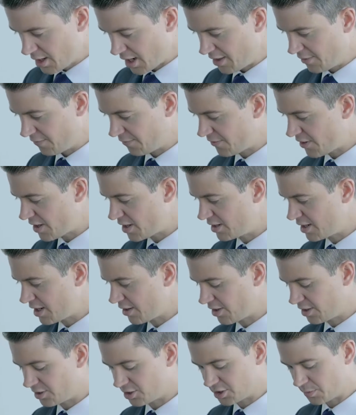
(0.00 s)
And then finally, I
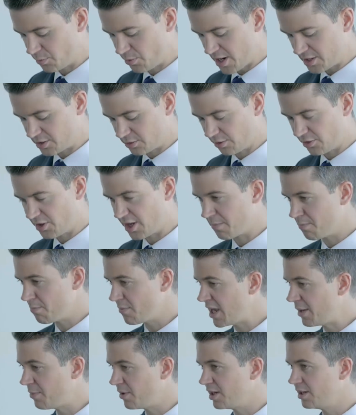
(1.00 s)
think just a practical thing,
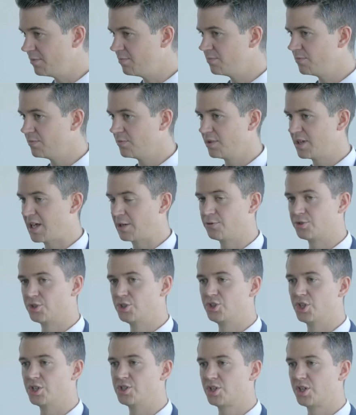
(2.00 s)
maybe landlords
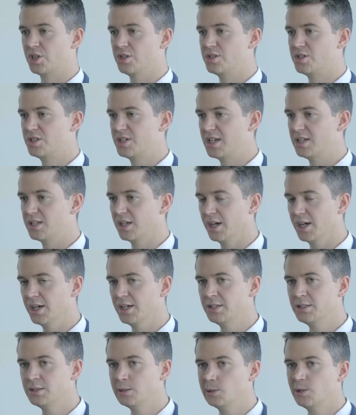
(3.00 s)
should just
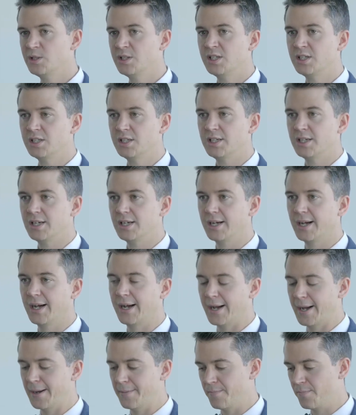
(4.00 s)
consider
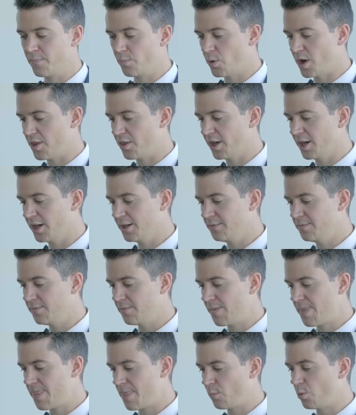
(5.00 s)
whether
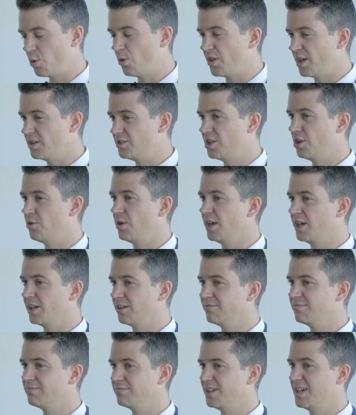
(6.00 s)
what they're
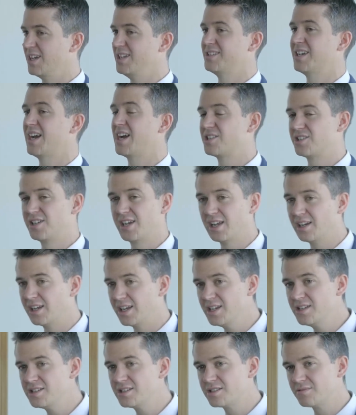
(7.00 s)
doing is actually a
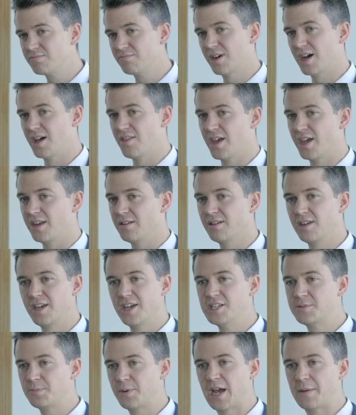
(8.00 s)
lease, and then
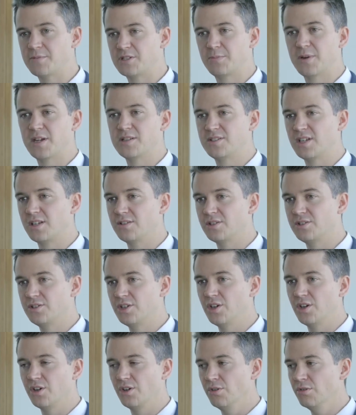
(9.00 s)
is perhaps the best thing to
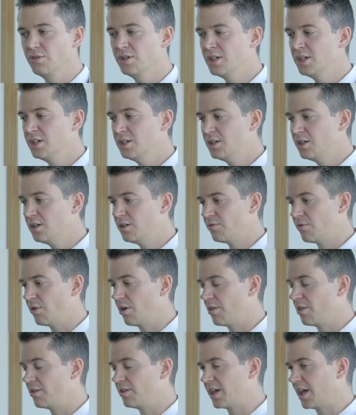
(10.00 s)
do,
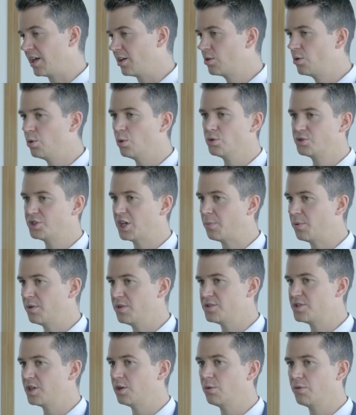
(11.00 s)
rather than getting caught up in
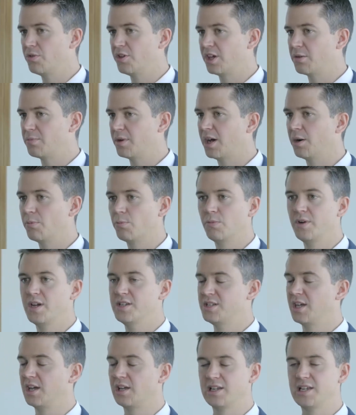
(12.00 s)
this whole thing about
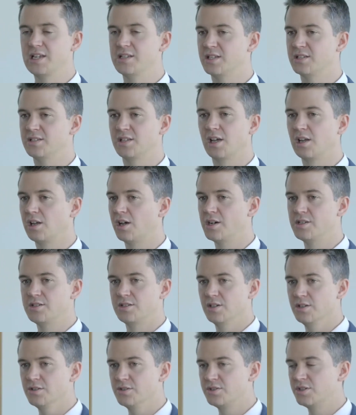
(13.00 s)
is it a lease, is it a
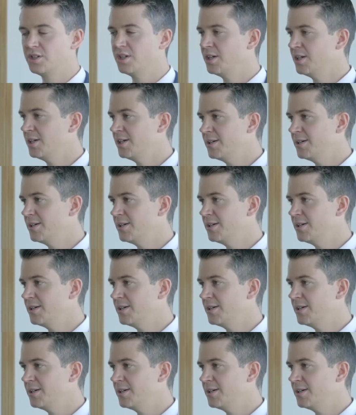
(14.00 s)
licence.